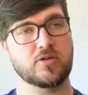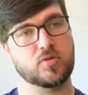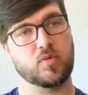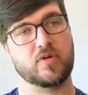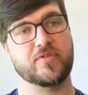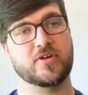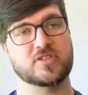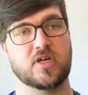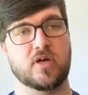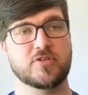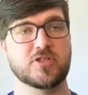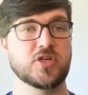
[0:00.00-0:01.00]
You should work for
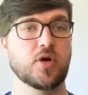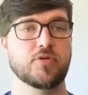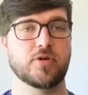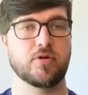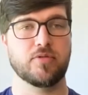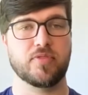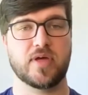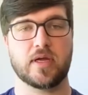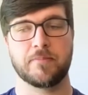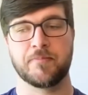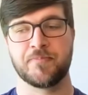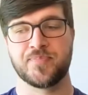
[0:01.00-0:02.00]
yourself. You should own your own thing.